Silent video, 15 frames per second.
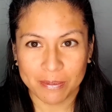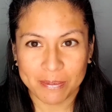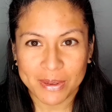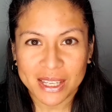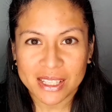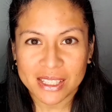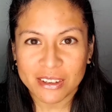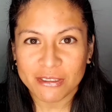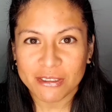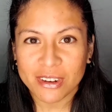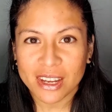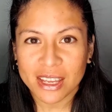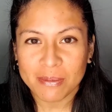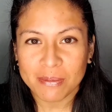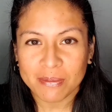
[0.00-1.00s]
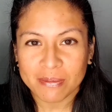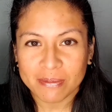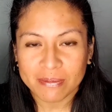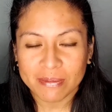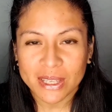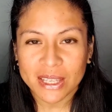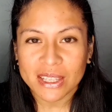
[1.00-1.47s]
Be different,
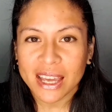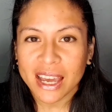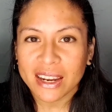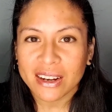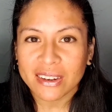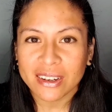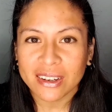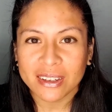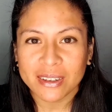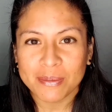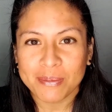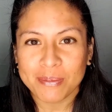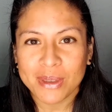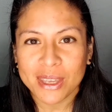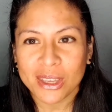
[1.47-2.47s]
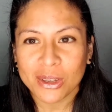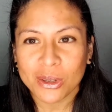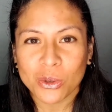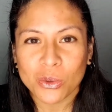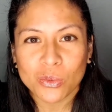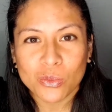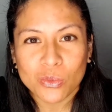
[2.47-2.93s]
be lighter, be you.